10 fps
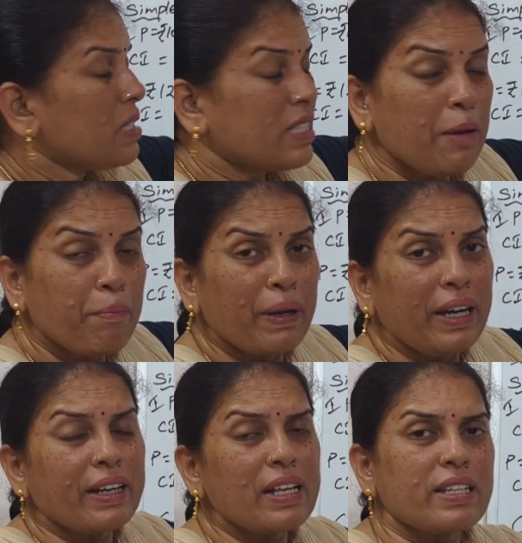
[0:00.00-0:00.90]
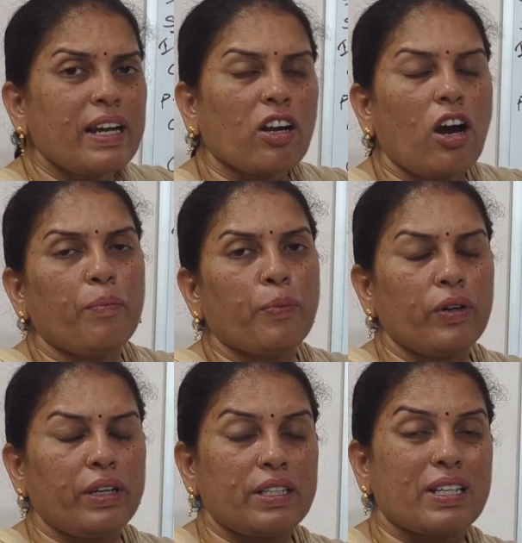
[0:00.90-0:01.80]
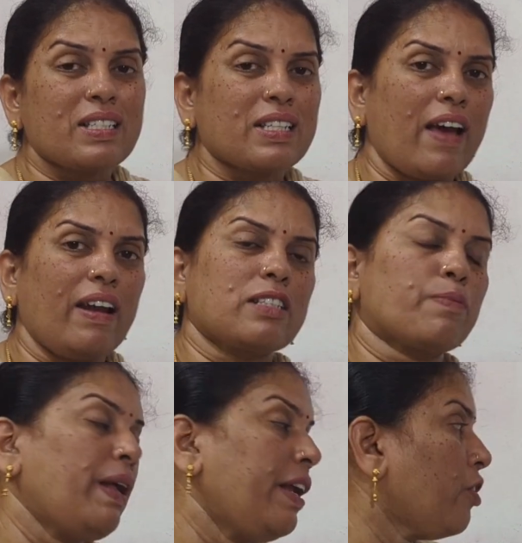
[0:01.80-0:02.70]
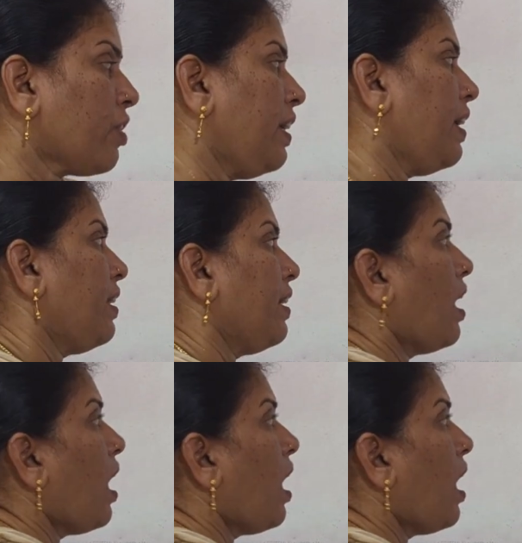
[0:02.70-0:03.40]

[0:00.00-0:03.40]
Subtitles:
simple interest and compound interest? I will explain you clearly.